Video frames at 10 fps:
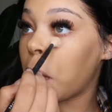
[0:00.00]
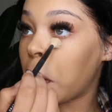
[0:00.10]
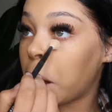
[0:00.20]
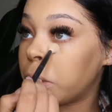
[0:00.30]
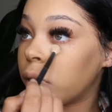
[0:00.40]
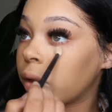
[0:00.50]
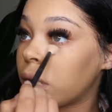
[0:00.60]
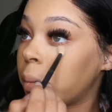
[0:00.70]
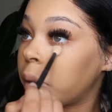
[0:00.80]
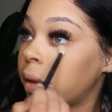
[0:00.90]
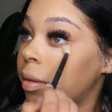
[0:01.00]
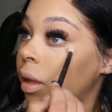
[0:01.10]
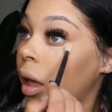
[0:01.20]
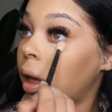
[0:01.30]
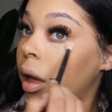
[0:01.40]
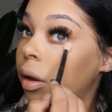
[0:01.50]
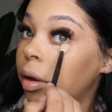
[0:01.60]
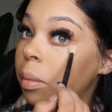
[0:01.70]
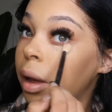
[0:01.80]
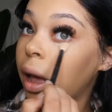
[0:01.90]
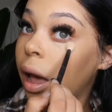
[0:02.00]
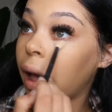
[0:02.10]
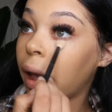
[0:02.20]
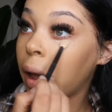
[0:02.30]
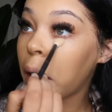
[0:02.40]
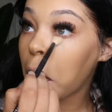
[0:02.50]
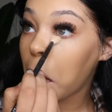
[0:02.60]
And I'm just gonna place that under my eye.